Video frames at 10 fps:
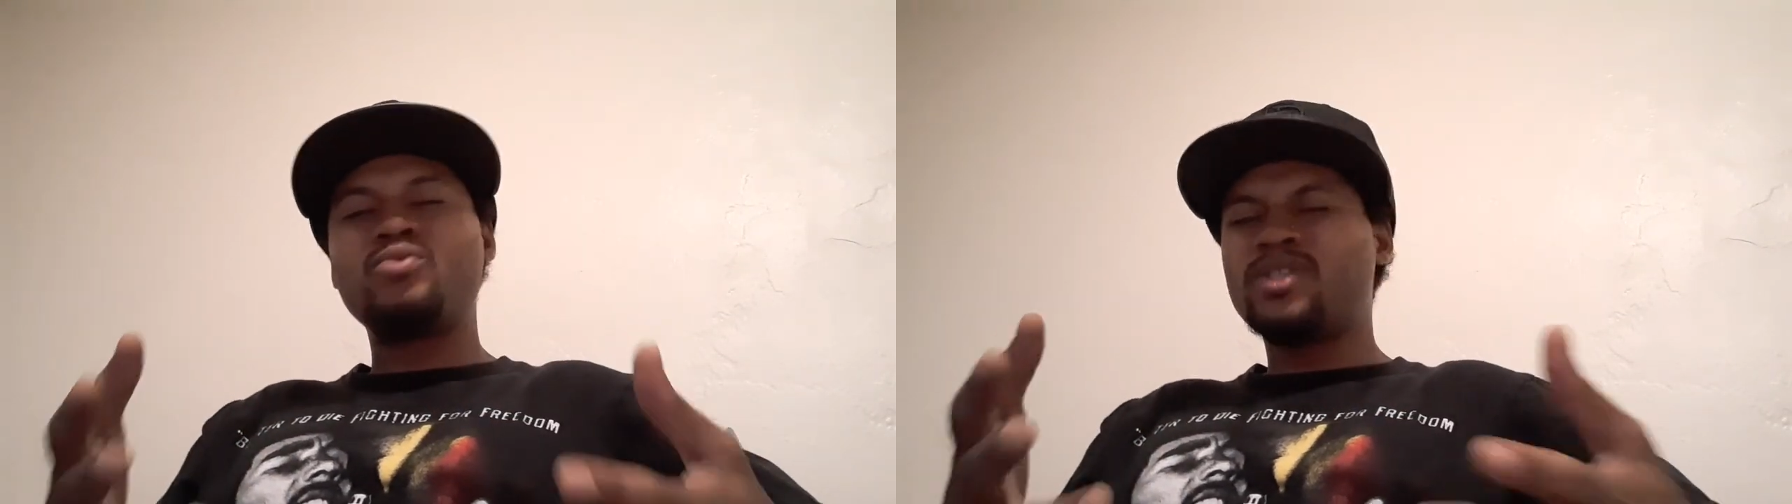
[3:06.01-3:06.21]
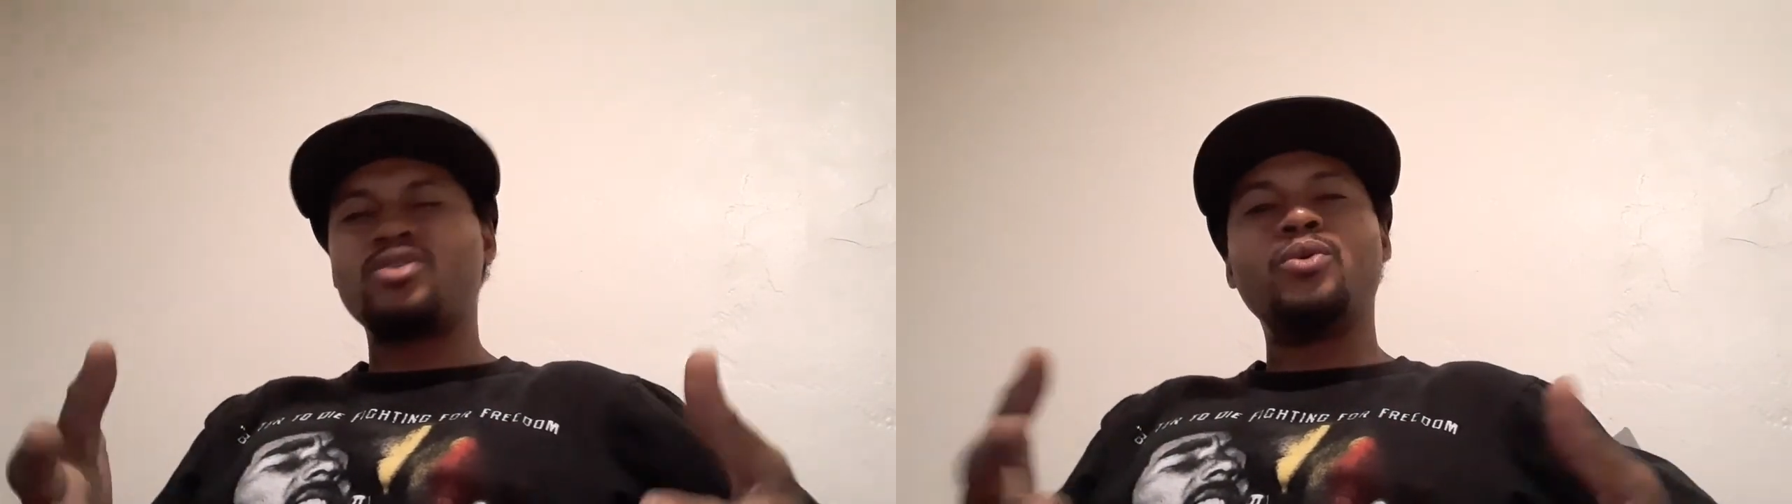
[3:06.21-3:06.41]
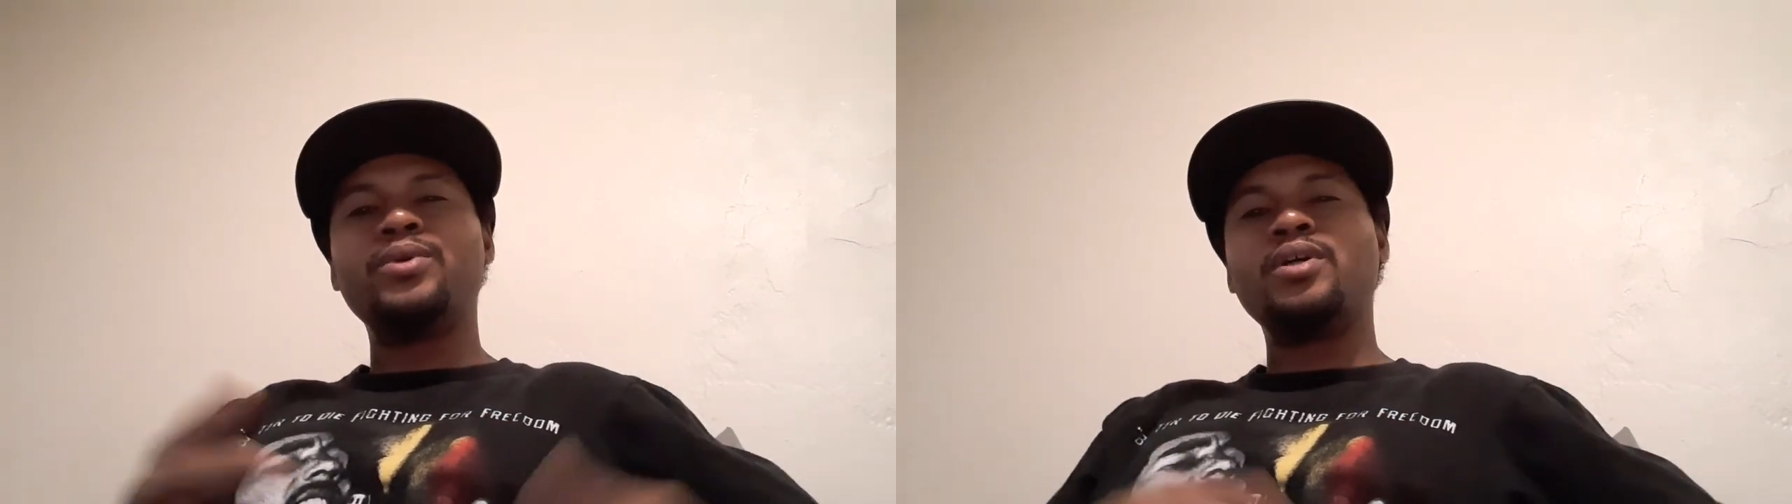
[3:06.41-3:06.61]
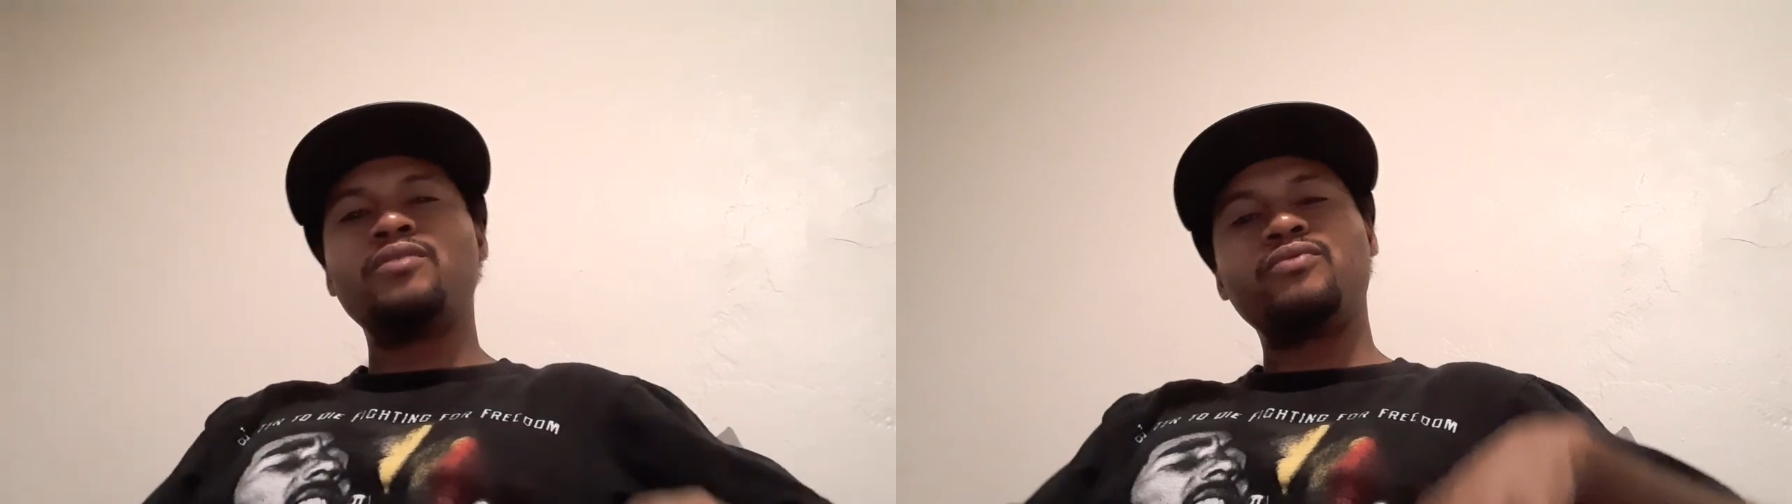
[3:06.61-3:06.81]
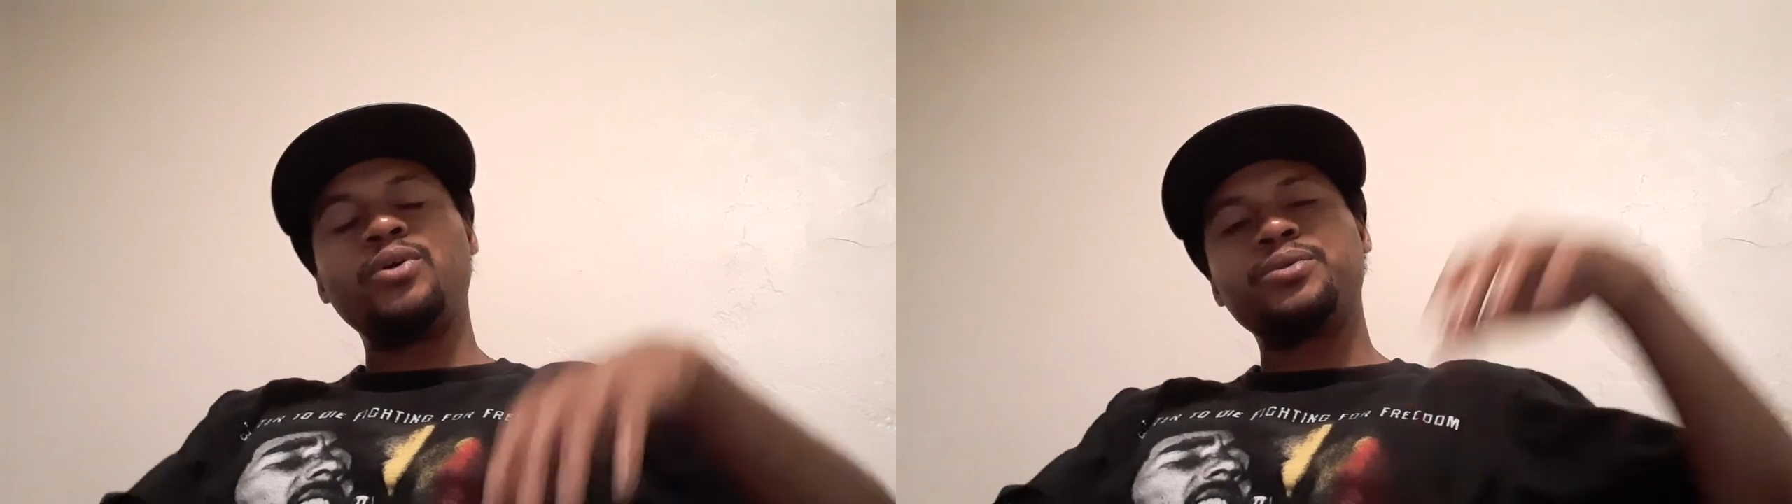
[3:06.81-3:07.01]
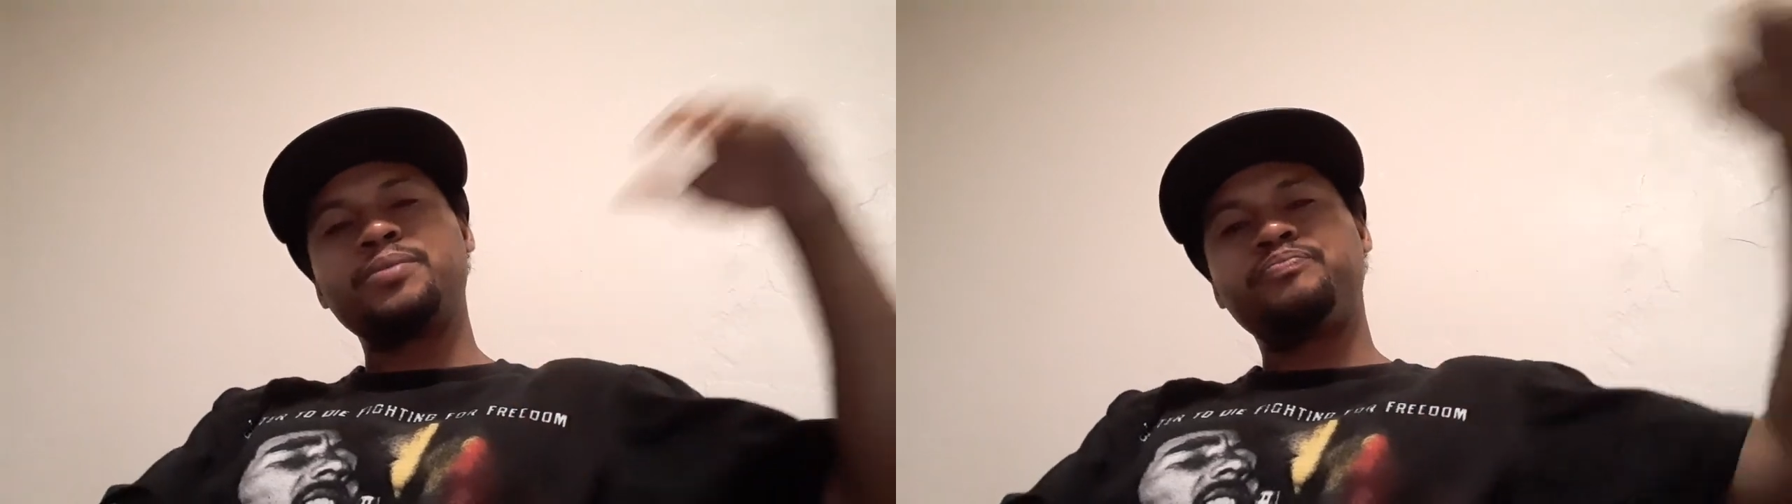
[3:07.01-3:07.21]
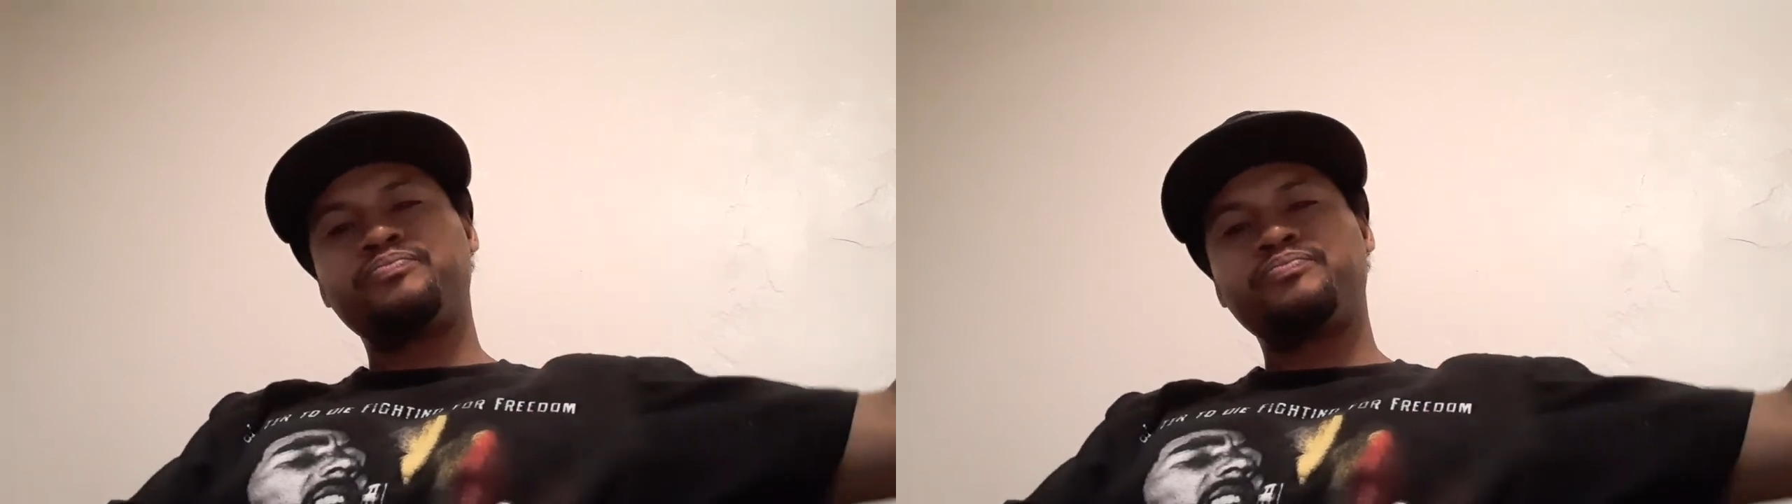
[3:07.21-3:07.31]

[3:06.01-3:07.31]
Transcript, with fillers: What's going on, folks?